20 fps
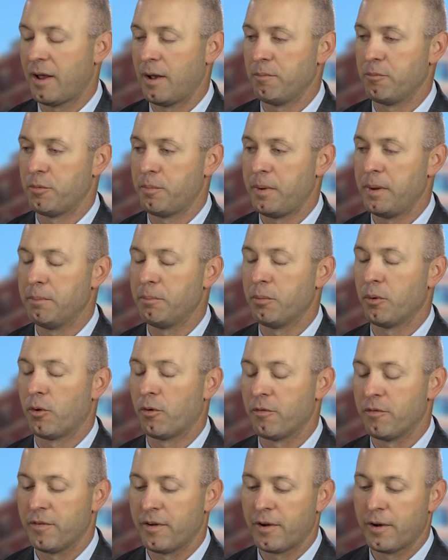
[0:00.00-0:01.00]
times people
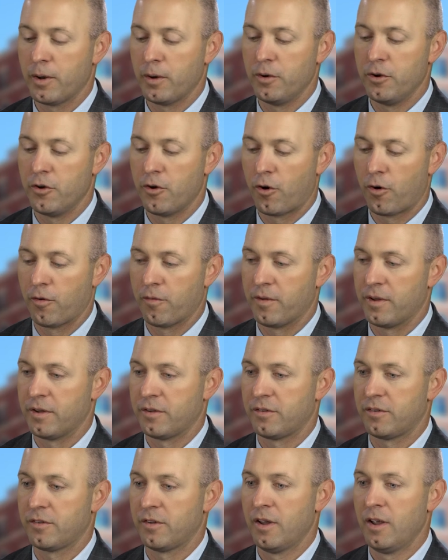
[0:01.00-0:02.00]
are very
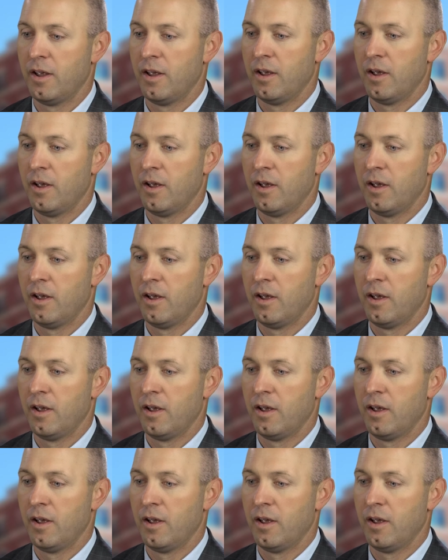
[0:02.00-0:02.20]
nervous